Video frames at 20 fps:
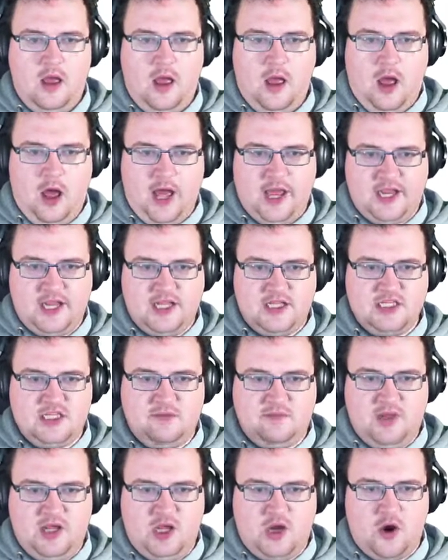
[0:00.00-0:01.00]
I can
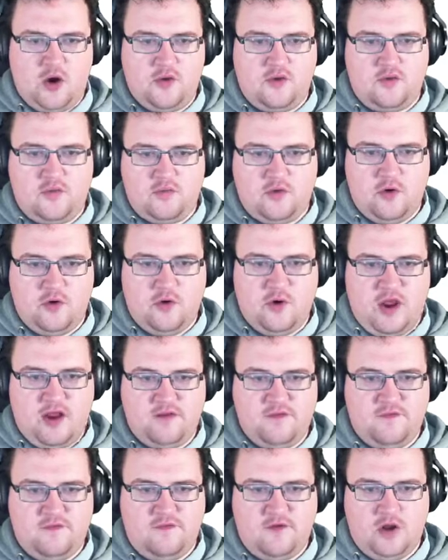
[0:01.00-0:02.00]
simply go through and
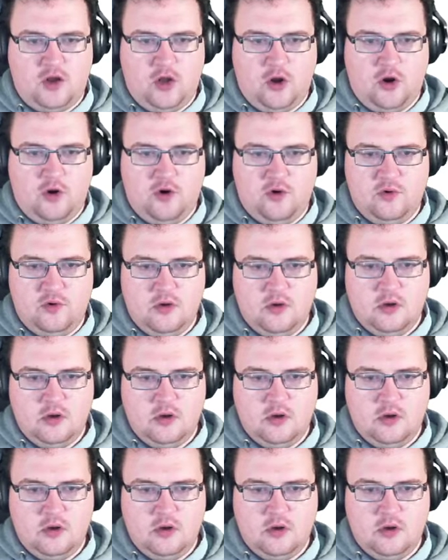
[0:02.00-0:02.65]
follow